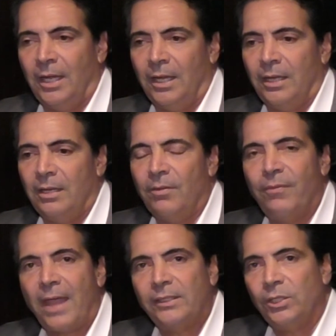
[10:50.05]
and the
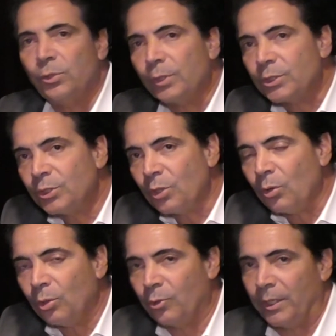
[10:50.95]
fact that you are
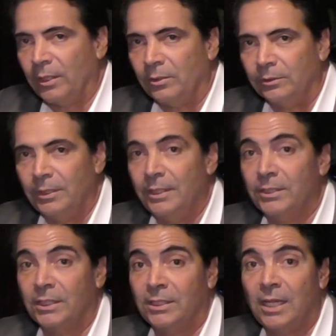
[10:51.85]
so critical to the
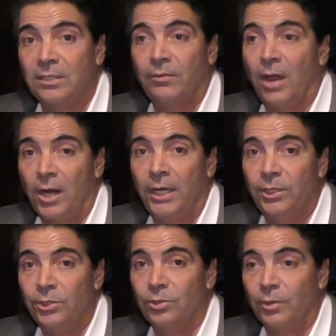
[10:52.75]
success of our
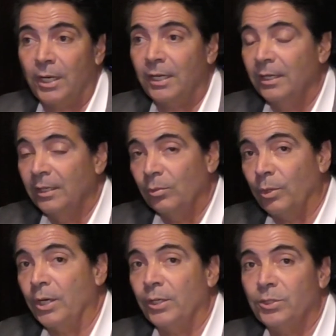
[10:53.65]
industry.
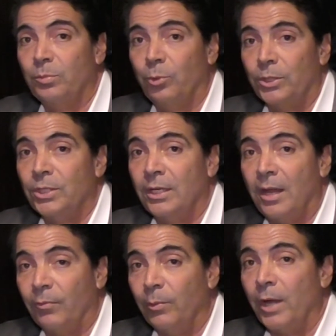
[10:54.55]
We're here to support you in
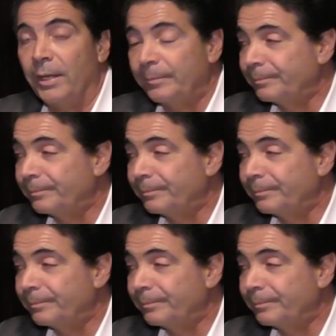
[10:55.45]
every way.